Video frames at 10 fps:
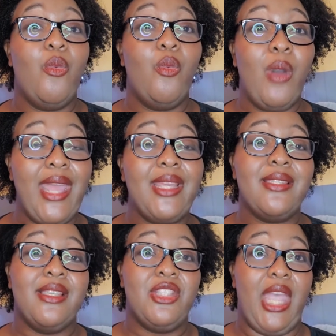waiting
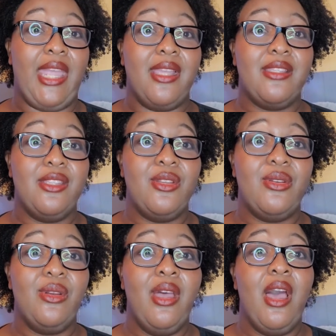to check into
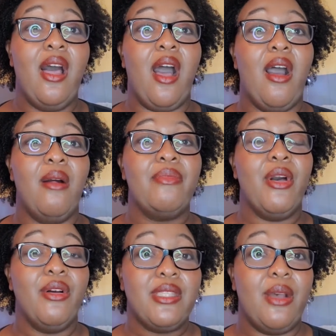the
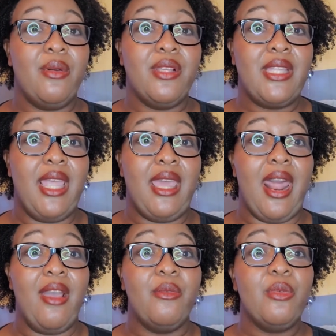hotel we were staying
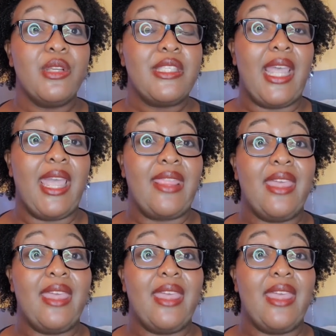at? And we were staying at the